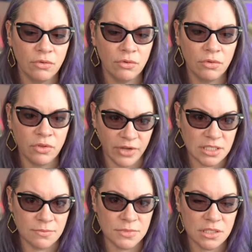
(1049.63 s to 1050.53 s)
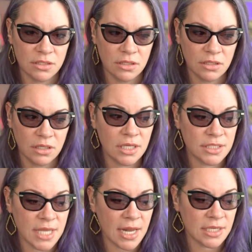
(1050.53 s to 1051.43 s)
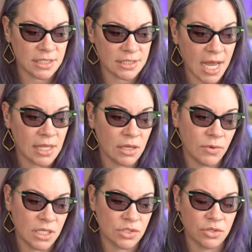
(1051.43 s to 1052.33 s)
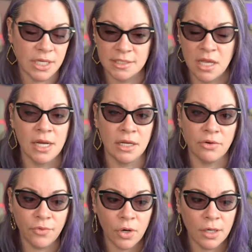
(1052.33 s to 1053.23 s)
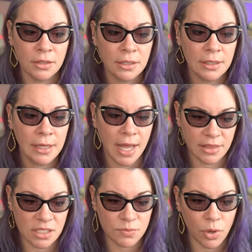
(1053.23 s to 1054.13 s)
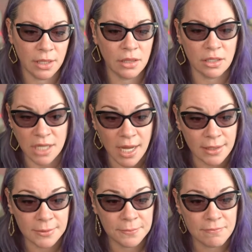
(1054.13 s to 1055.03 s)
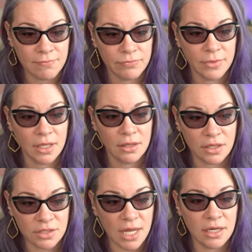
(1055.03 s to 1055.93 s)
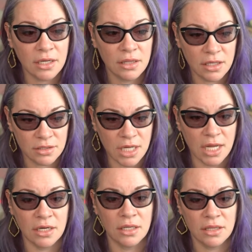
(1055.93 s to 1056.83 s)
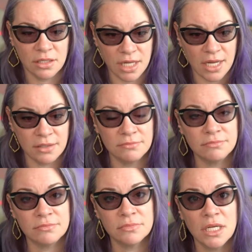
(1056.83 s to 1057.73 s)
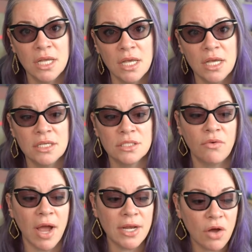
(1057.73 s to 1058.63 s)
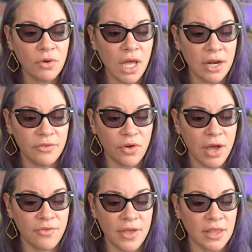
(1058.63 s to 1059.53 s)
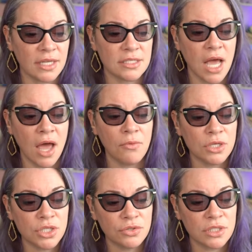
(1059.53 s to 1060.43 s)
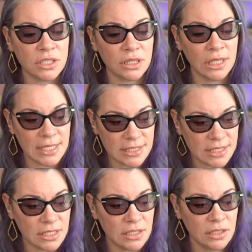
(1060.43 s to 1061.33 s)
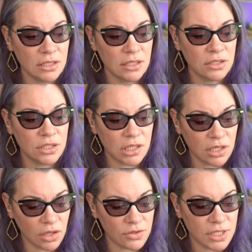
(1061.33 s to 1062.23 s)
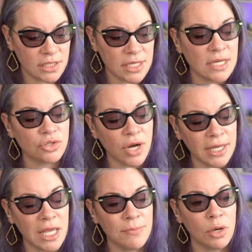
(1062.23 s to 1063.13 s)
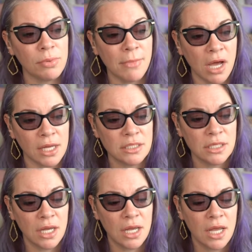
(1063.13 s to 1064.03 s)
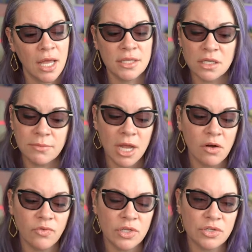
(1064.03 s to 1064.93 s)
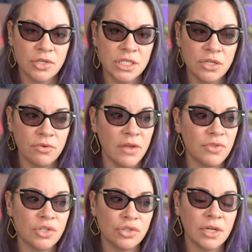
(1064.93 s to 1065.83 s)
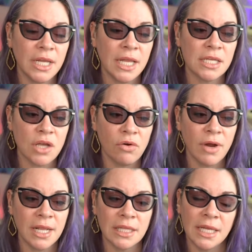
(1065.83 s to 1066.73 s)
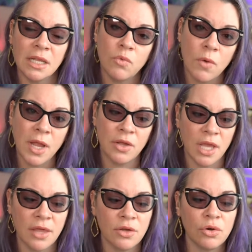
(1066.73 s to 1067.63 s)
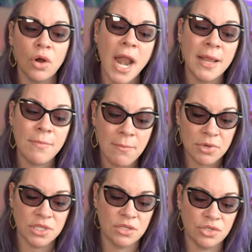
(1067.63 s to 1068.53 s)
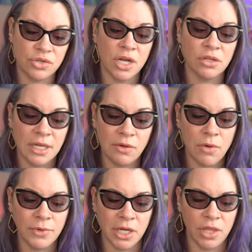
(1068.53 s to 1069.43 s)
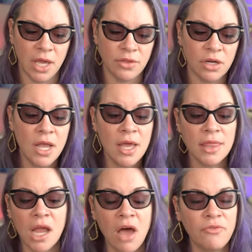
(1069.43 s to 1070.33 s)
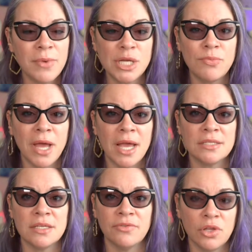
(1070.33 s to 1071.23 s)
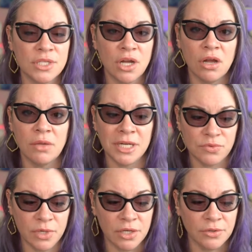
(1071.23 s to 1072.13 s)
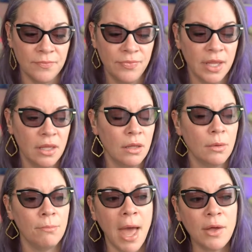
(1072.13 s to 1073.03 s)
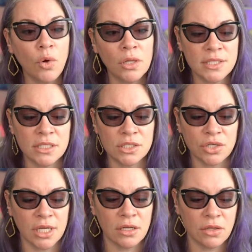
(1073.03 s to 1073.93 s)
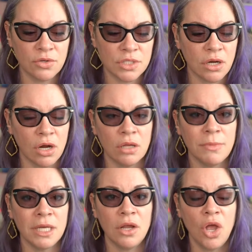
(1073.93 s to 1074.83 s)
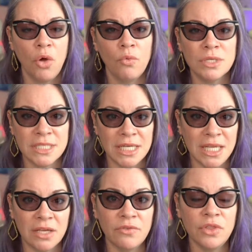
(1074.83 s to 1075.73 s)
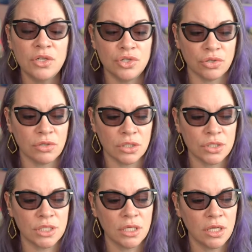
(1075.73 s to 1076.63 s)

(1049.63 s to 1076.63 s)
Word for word: the victims, because that is exactly what this jury is not here for at this point. They're done. They're done. They're done. They're done. So I know a lot of you have feelings. I want you to listen to the closings and try to keep an open mind it's going to be hard for the jury too. If the jury is already leaning one way or the other, or any members of the jury are leaning one way or the other, the confirmation bias of closing argument is real. My goal as an attorney in closing argument was to give the jurors